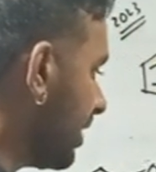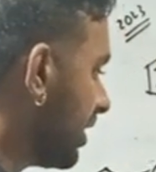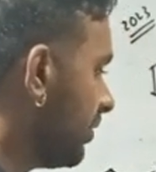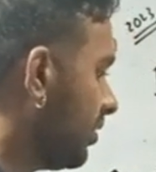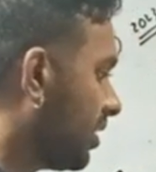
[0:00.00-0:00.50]

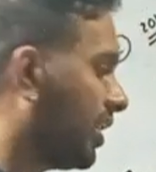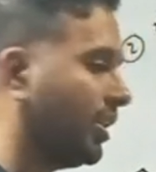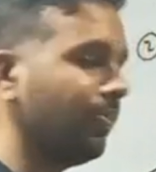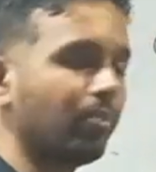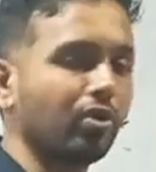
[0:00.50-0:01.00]
Again, we are
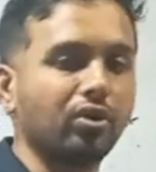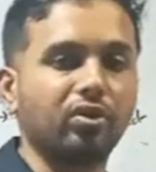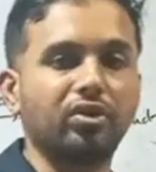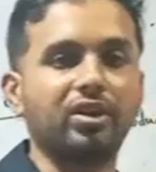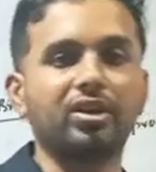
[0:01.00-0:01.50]
getting
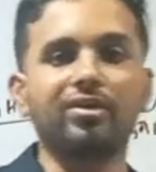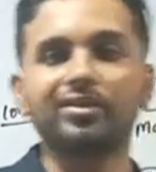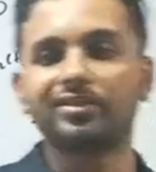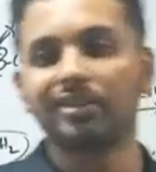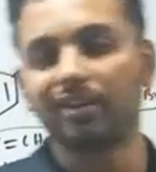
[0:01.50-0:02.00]
protonated
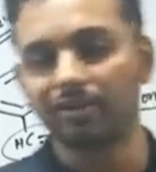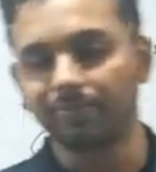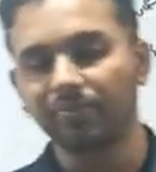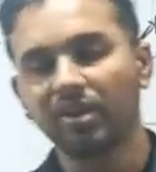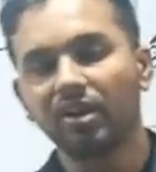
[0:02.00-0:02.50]
oxygen atom.